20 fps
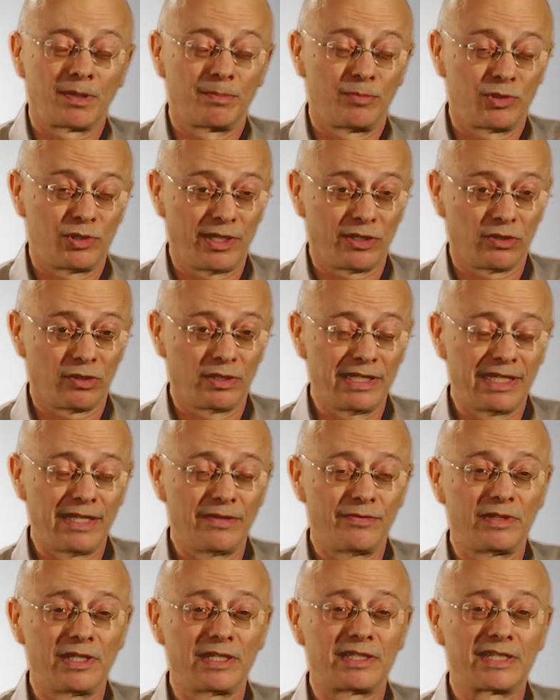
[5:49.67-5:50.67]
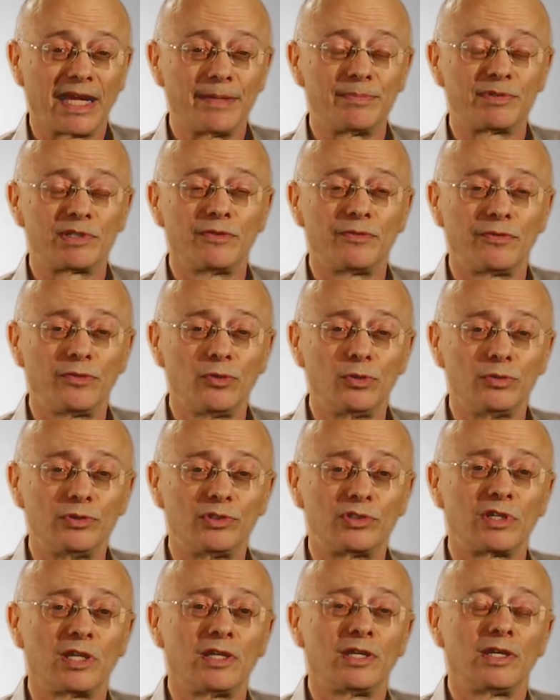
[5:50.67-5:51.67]
particularly given the types of
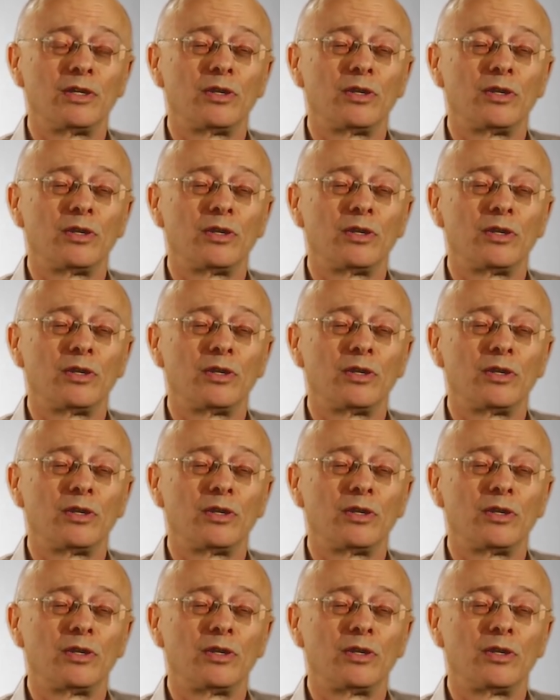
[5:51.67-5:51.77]
foods